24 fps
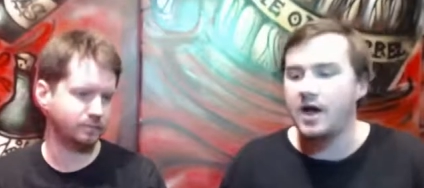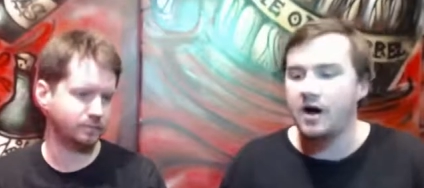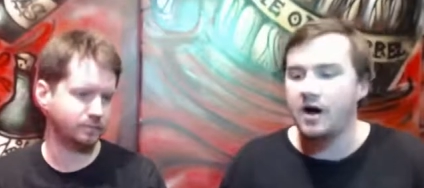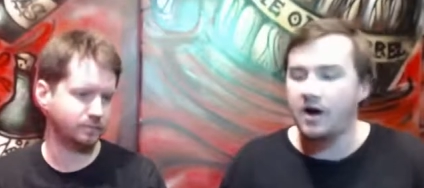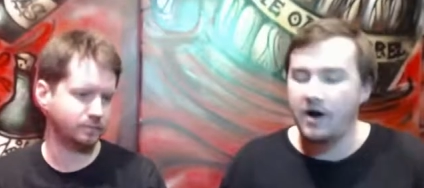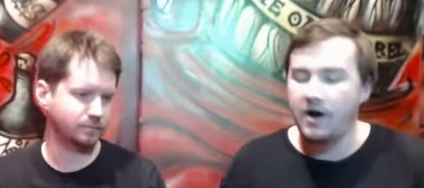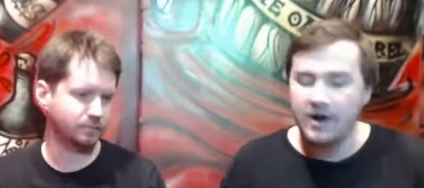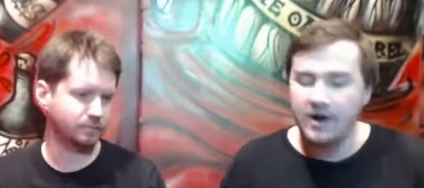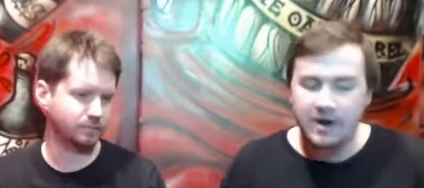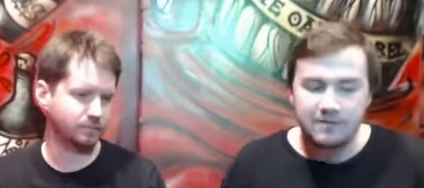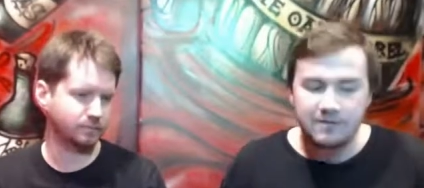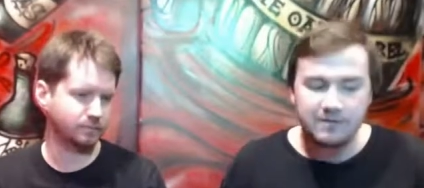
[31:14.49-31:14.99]

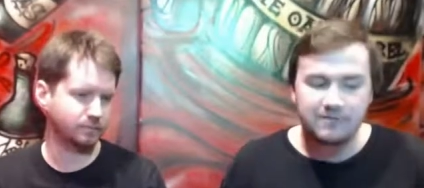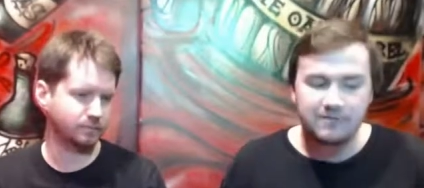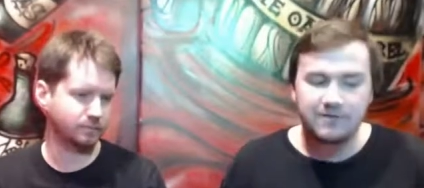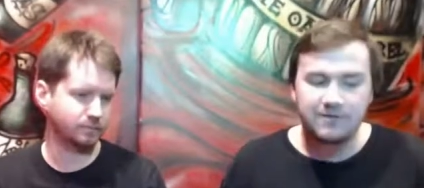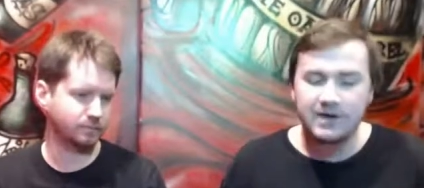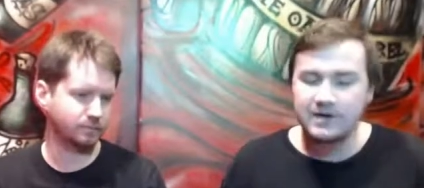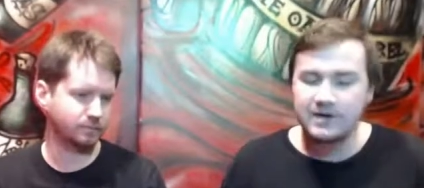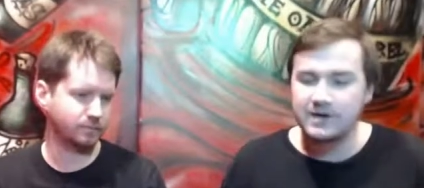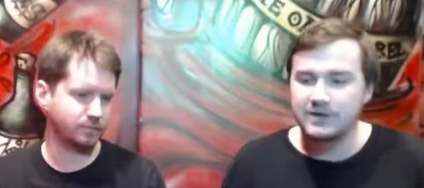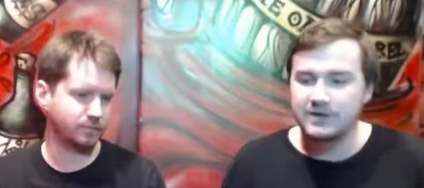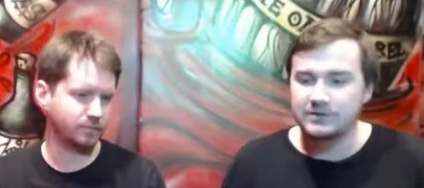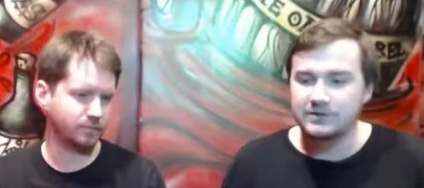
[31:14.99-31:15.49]
Speaker 1: high
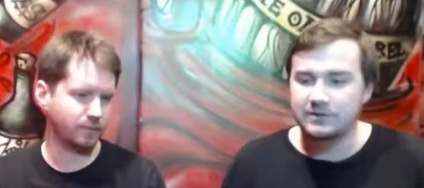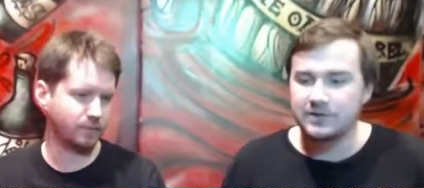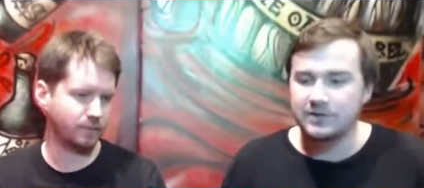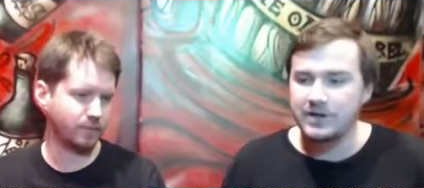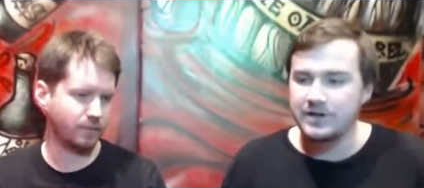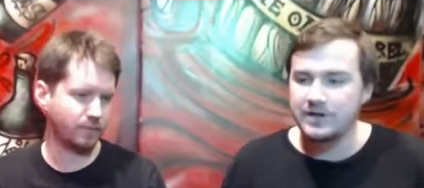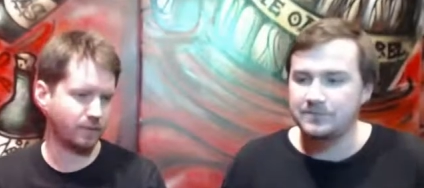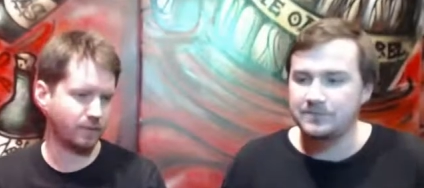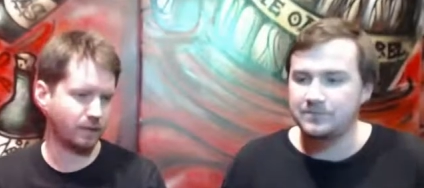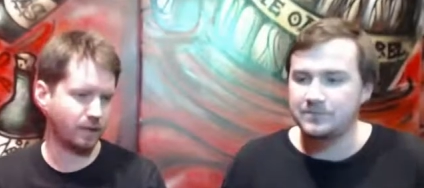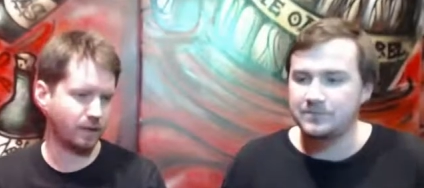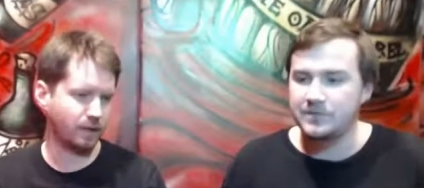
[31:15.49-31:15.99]
ABV, that sort
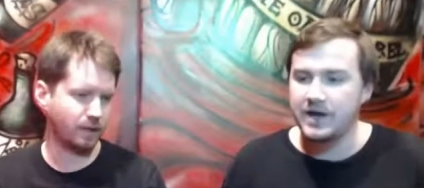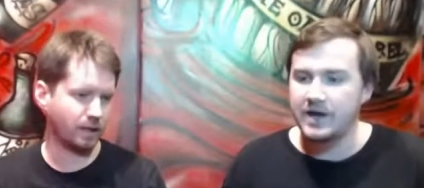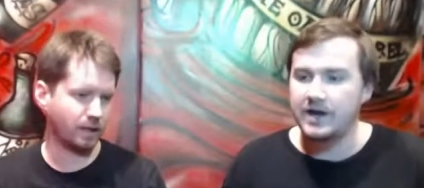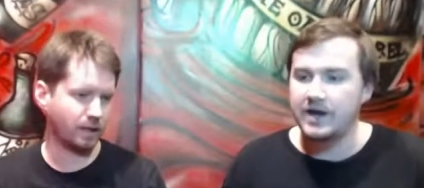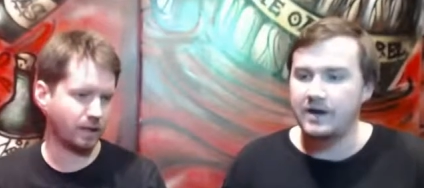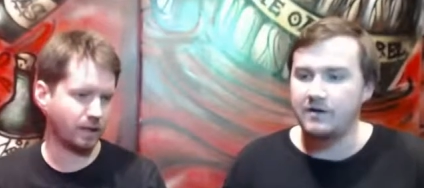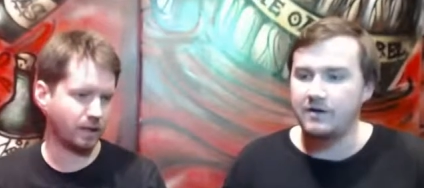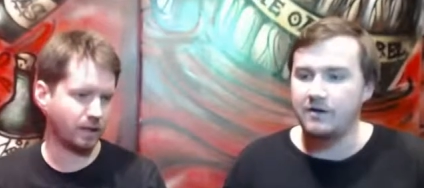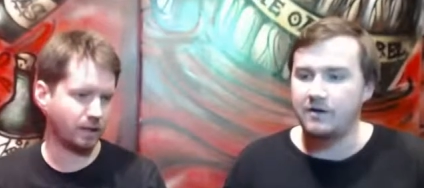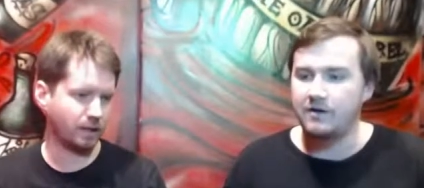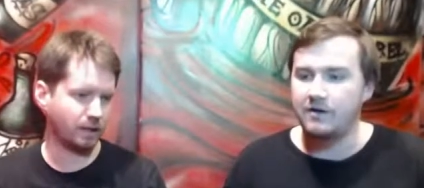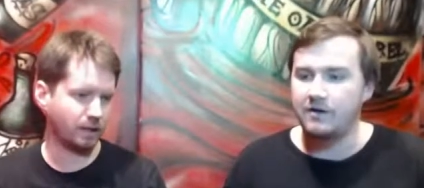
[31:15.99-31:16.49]
of thing,
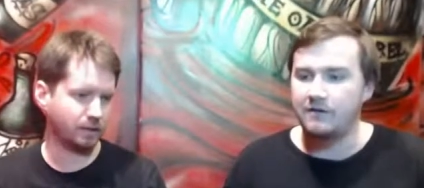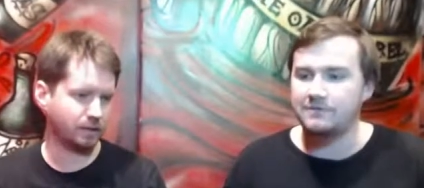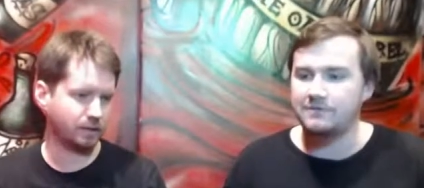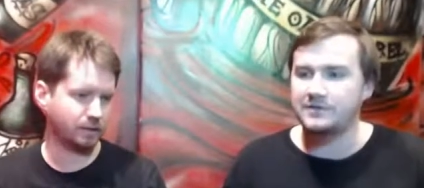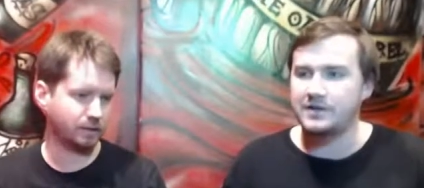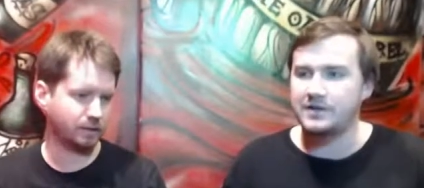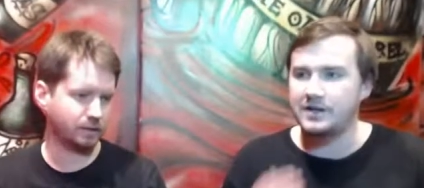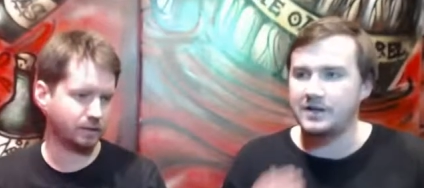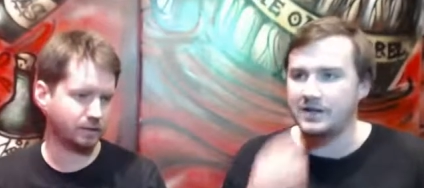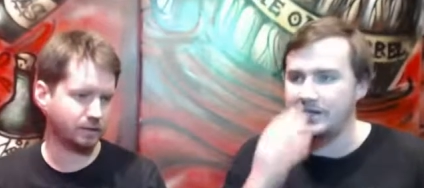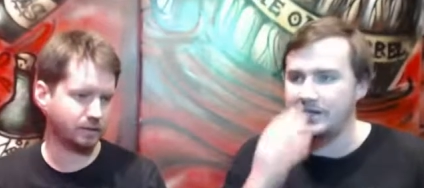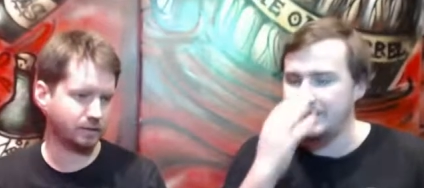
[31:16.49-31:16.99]
they
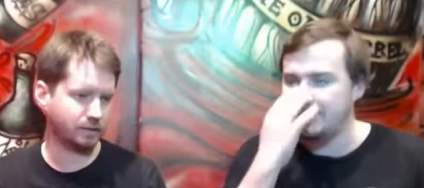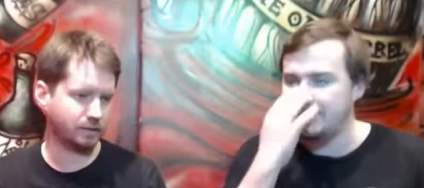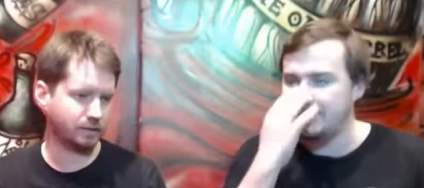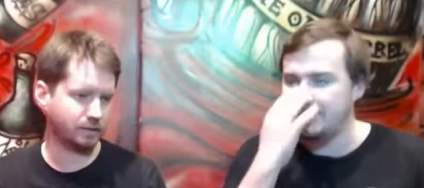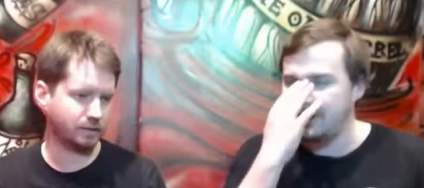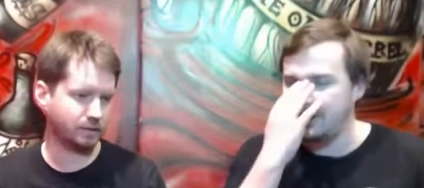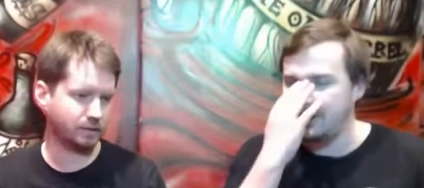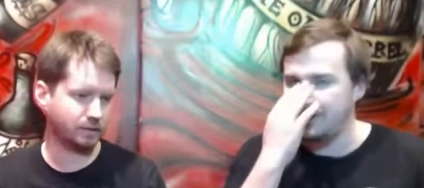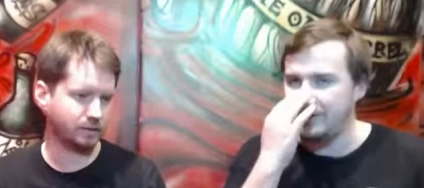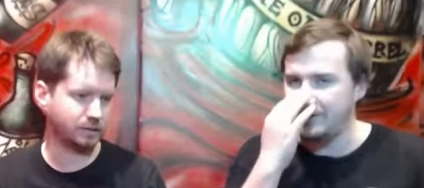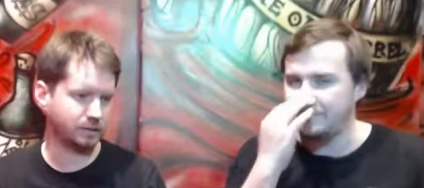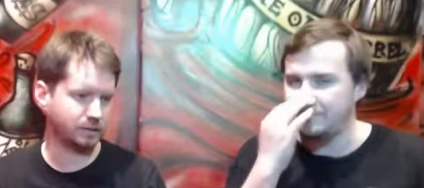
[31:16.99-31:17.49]
often leave
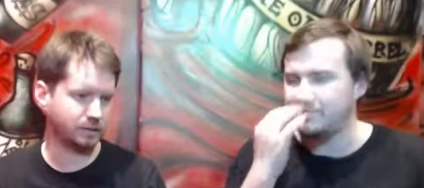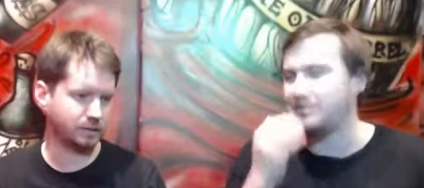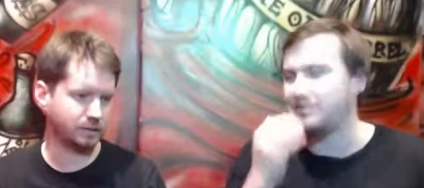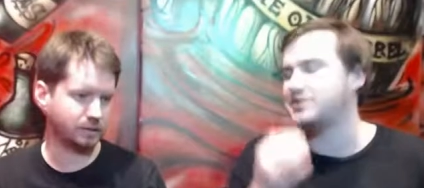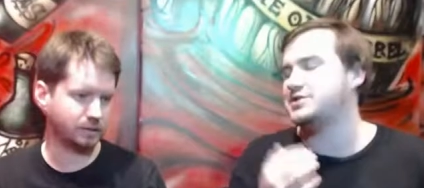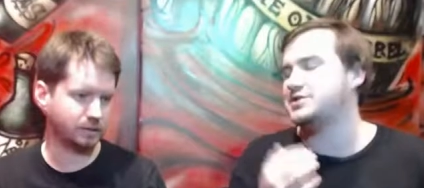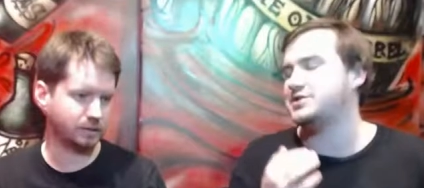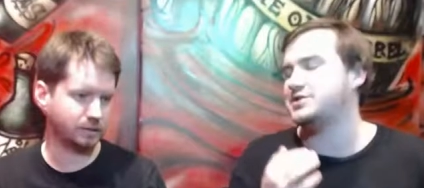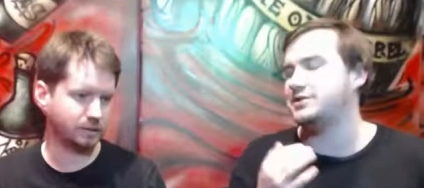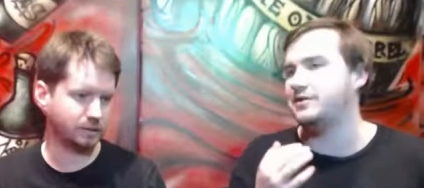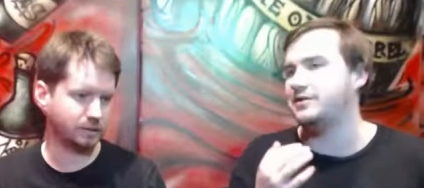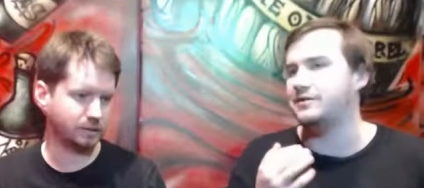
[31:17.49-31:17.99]
an
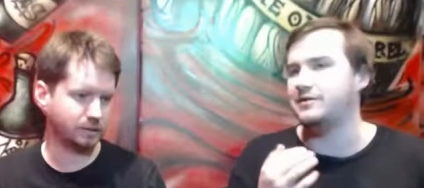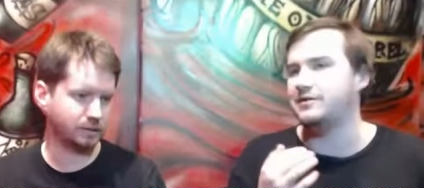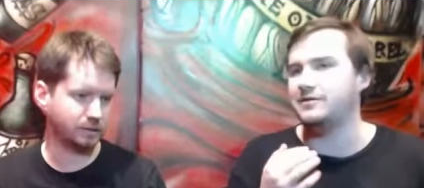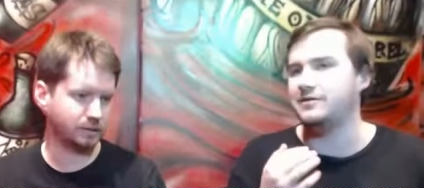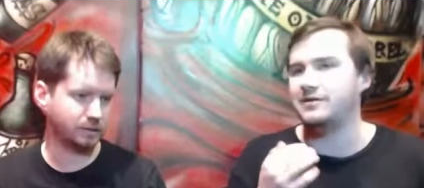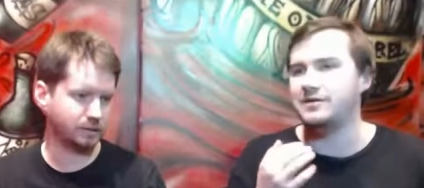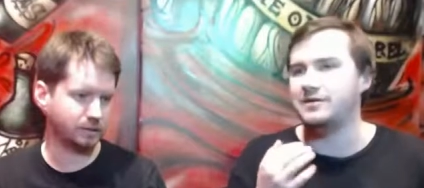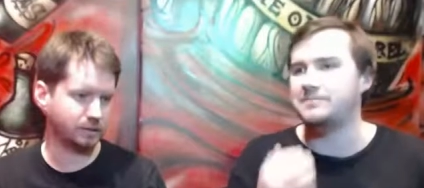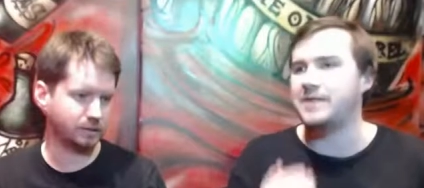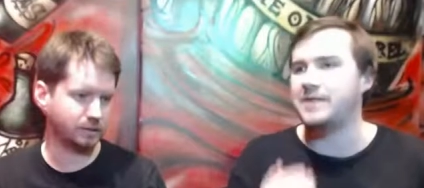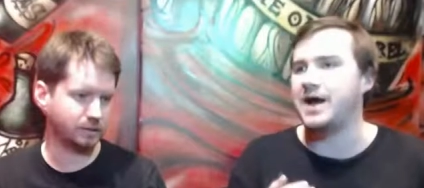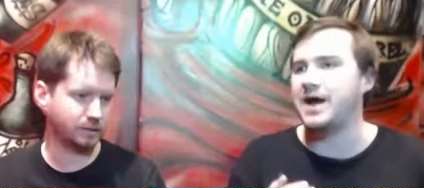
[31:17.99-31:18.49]
impression
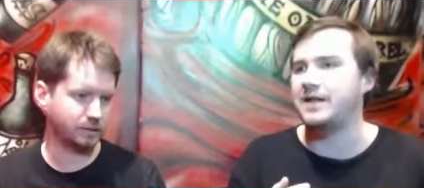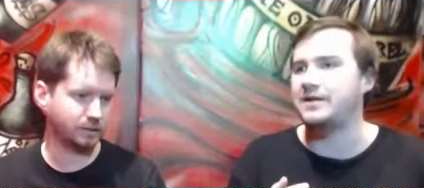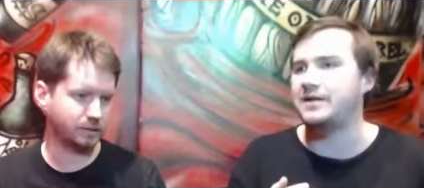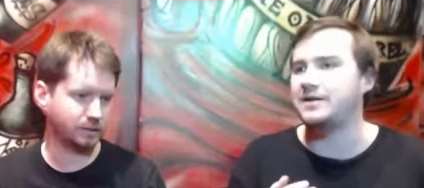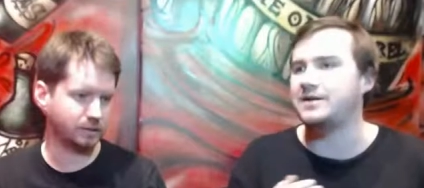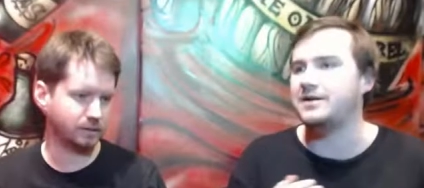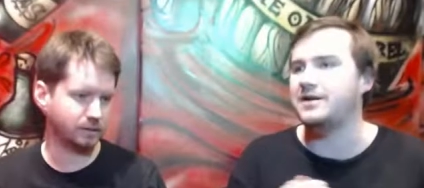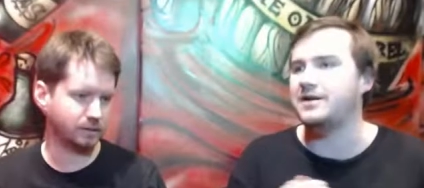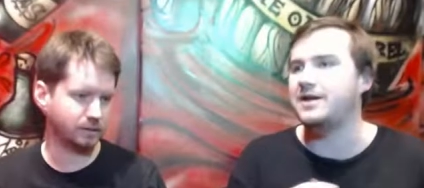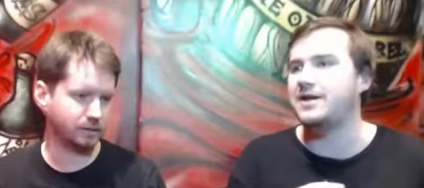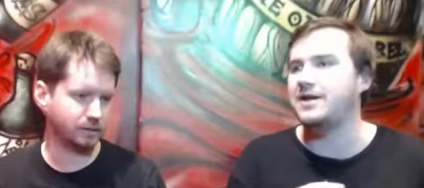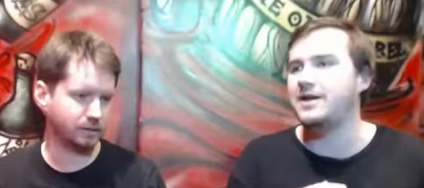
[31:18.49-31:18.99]
on the palate